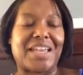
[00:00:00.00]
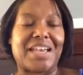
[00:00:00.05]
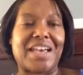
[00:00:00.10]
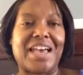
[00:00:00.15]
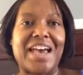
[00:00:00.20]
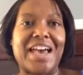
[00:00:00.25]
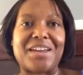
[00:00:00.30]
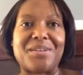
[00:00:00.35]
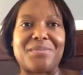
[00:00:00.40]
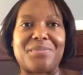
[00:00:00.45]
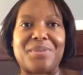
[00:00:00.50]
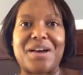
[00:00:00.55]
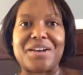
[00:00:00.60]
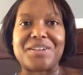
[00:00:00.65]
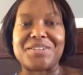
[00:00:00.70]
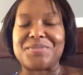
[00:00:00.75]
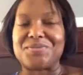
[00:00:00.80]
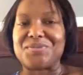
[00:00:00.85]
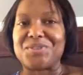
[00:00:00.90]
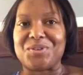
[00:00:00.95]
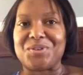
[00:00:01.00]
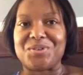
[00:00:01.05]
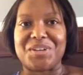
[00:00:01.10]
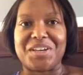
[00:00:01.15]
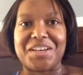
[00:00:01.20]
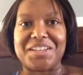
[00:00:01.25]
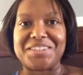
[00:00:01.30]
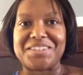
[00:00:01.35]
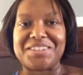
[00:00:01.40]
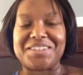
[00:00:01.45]
had a box of
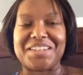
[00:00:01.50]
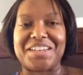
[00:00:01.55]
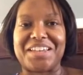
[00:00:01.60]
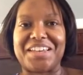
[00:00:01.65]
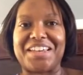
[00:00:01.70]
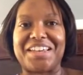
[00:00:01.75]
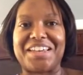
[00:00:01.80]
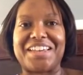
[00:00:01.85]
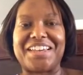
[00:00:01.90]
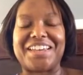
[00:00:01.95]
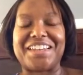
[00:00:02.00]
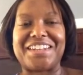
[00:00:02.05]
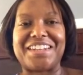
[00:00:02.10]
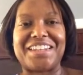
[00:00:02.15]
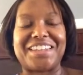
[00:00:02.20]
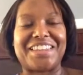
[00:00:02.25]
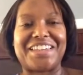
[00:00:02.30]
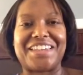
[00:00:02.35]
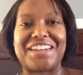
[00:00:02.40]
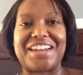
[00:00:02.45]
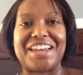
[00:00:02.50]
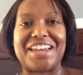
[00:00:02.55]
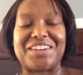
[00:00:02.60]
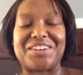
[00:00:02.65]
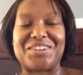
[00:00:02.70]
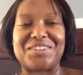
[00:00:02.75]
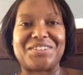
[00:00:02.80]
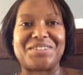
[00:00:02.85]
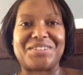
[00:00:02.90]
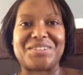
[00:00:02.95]
donuts and then I
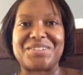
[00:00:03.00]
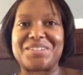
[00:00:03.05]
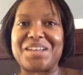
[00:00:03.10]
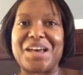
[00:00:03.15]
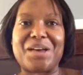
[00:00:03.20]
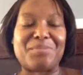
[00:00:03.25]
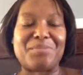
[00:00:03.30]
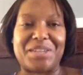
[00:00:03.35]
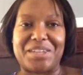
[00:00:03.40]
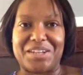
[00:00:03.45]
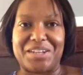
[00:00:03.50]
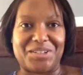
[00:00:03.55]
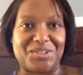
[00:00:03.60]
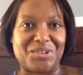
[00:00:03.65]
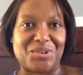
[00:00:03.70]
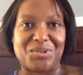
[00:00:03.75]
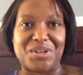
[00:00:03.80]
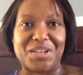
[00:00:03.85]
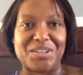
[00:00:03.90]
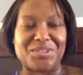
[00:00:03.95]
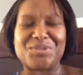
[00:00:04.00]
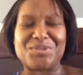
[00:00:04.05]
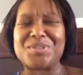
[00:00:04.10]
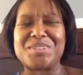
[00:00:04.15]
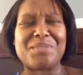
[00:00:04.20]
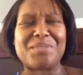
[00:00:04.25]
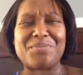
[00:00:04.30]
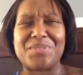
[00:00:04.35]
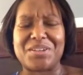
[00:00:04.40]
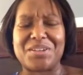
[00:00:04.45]
couldn't stop eating donuts or
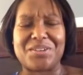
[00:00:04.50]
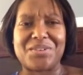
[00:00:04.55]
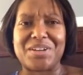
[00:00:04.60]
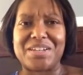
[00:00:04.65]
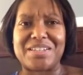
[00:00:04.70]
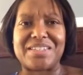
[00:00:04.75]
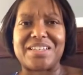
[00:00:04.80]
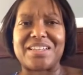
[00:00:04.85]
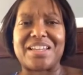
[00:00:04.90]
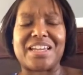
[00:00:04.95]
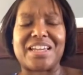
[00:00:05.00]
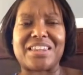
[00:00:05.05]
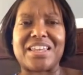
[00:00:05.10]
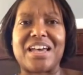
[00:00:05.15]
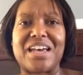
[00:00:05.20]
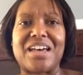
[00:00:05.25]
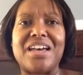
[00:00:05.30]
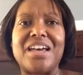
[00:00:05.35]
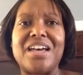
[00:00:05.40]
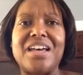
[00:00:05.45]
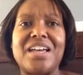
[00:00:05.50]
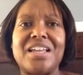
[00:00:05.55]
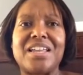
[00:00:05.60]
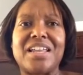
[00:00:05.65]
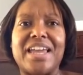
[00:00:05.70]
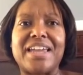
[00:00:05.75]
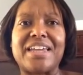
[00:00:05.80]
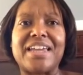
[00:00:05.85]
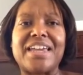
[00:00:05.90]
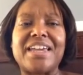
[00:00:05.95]
something crazy like that.
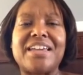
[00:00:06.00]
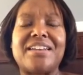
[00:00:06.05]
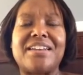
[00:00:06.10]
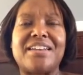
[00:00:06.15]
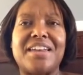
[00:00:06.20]
Like, it